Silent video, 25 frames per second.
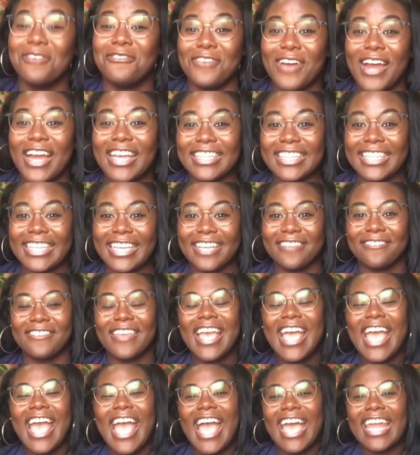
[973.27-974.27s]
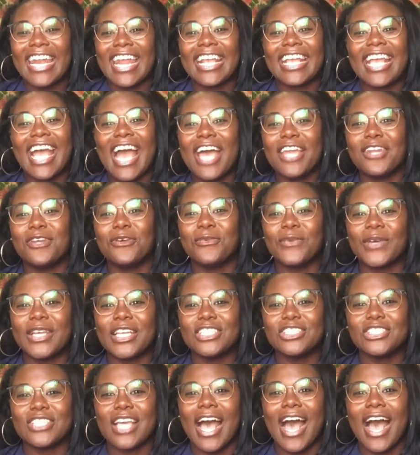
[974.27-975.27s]
before I leave. And I kind of
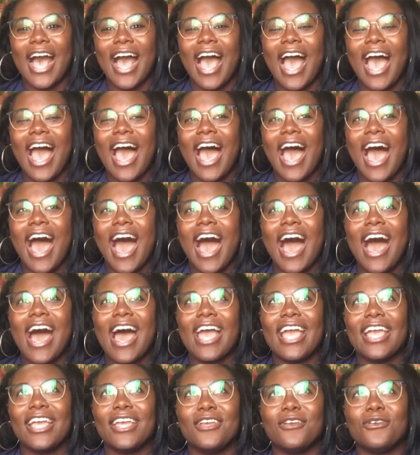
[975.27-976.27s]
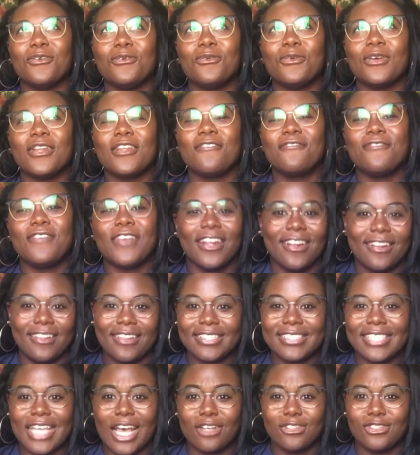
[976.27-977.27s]
wish I would have figured
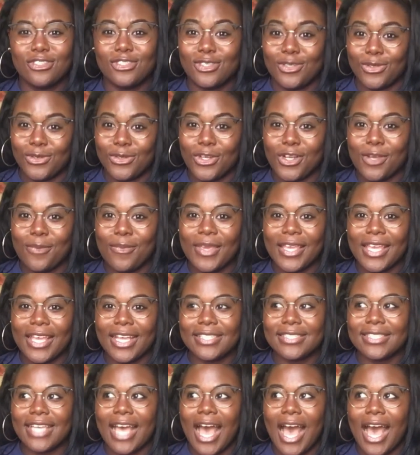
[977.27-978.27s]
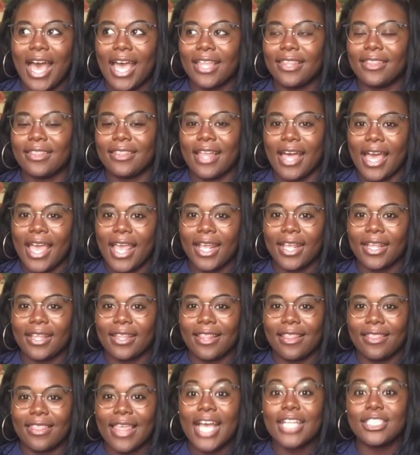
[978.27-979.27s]
this out sooner because I like,
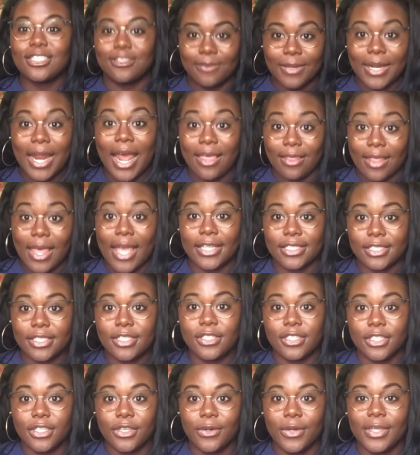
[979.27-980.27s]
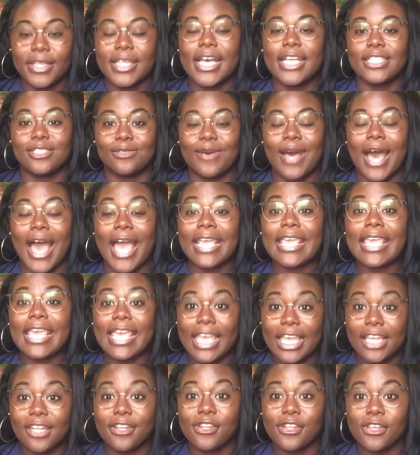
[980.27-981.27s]
that's what I like to do and that's what I
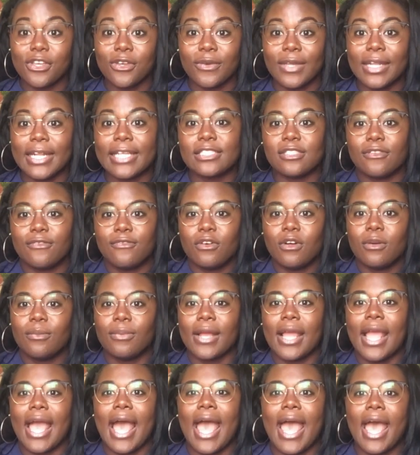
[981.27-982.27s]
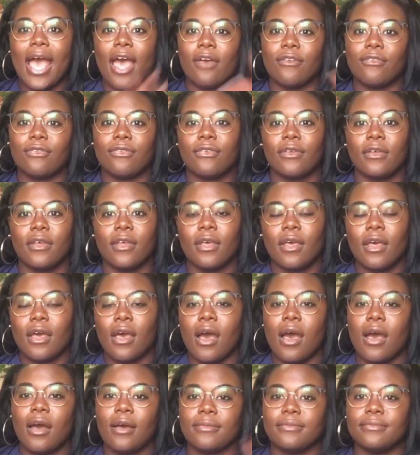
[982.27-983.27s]
can do. And as a Fulbright, I have
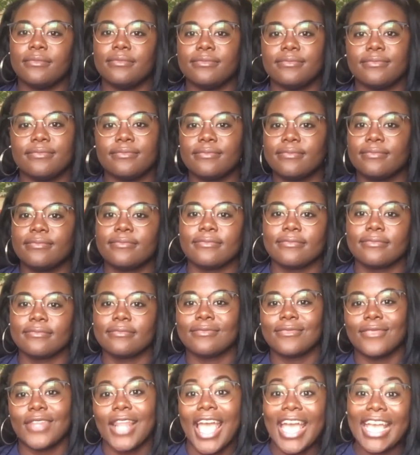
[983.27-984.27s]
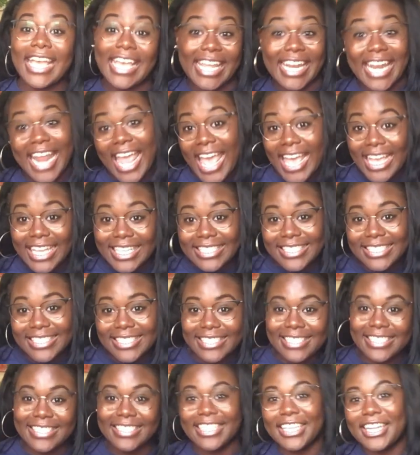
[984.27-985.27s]
um, connects
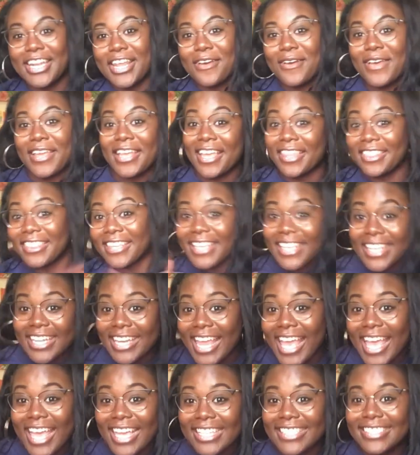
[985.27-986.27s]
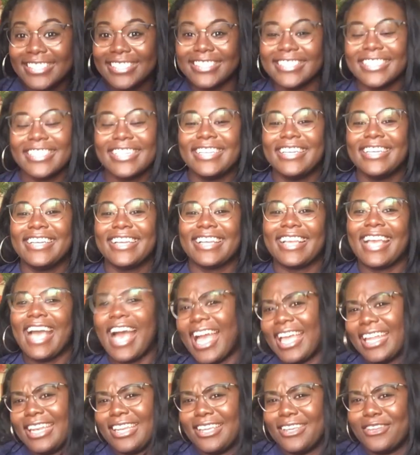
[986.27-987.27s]
you know, I got the connects,
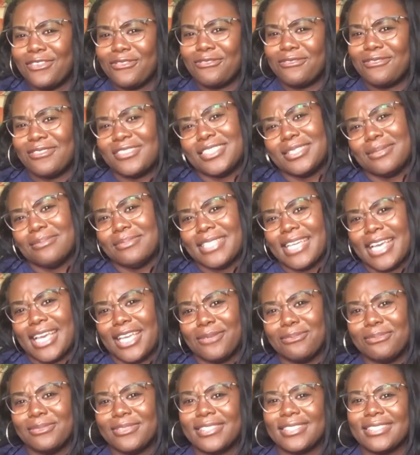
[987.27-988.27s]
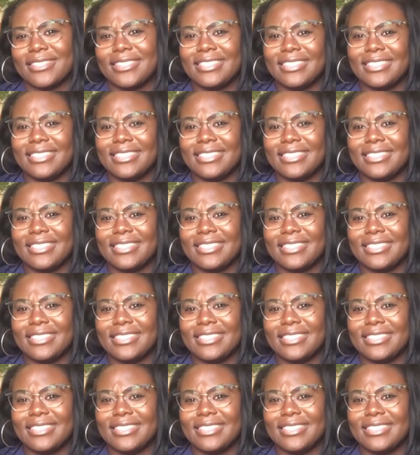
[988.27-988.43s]
kind of sometimes.